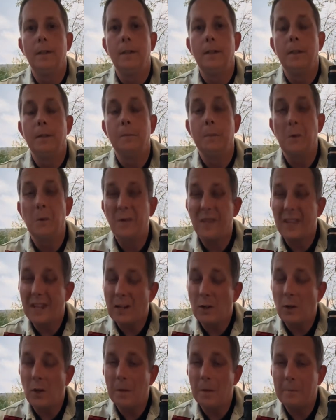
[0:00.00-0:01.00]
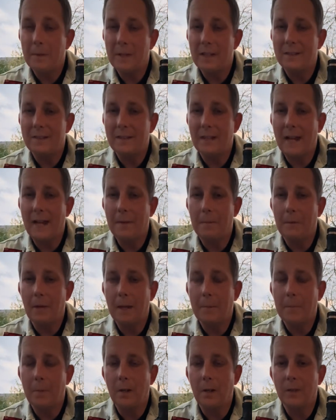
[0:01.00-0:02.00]
but when they go up against an album
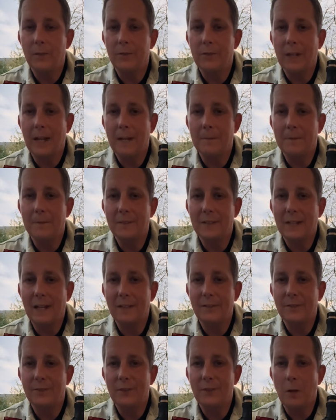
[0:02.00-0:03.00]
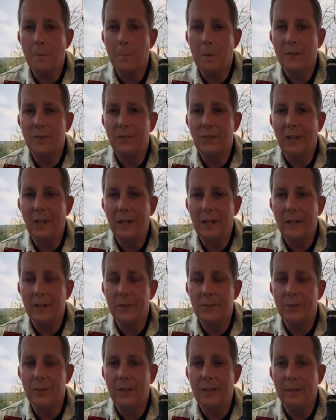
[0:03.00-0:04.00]
like Pearl Jam that's got so much
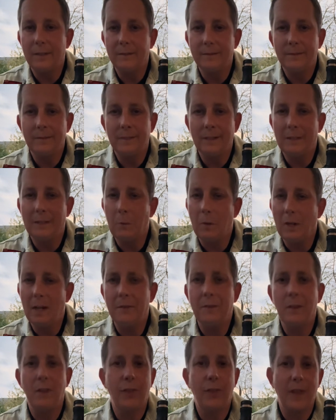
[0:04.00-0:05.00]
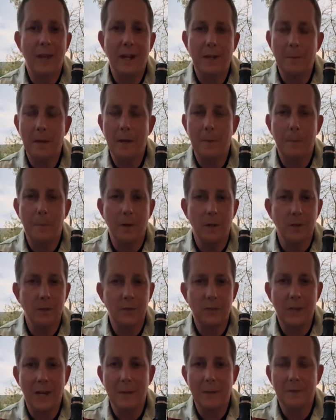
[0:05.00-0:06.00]
energy, and whatever you think about Pearl
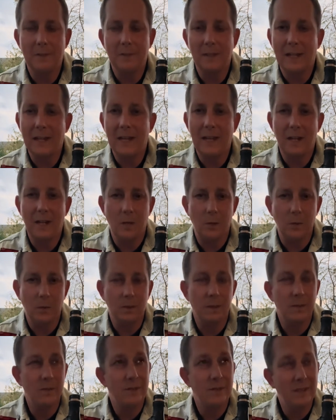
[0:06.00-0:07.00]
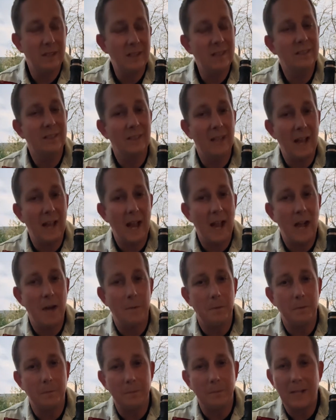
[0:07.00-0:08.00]
Jam as they got older, this
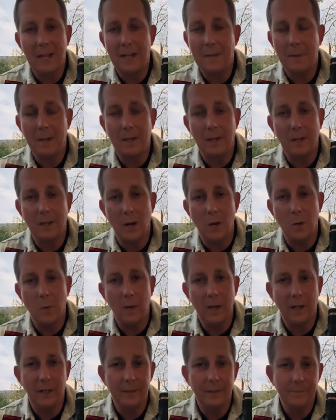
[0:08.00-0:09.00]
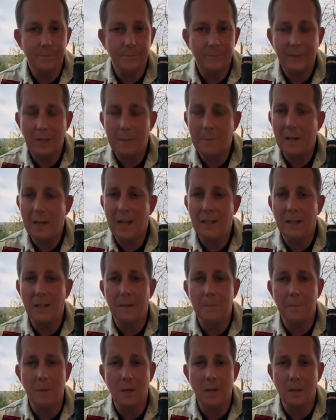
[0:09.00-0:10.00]
album came out of nowhere. I mean, I love
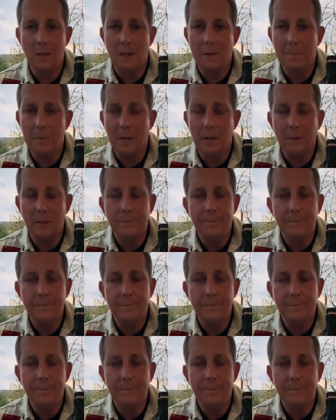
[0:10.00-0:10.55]
Mother Love Bone,